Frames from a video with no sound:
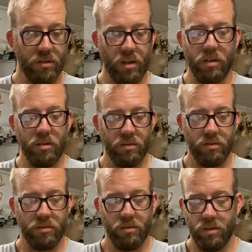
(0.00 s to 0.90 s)
not an
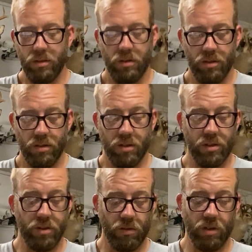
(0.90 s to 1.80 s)

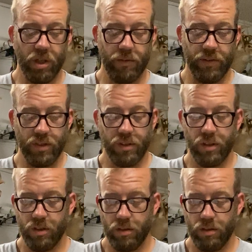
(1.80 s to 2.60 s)
adult obviously.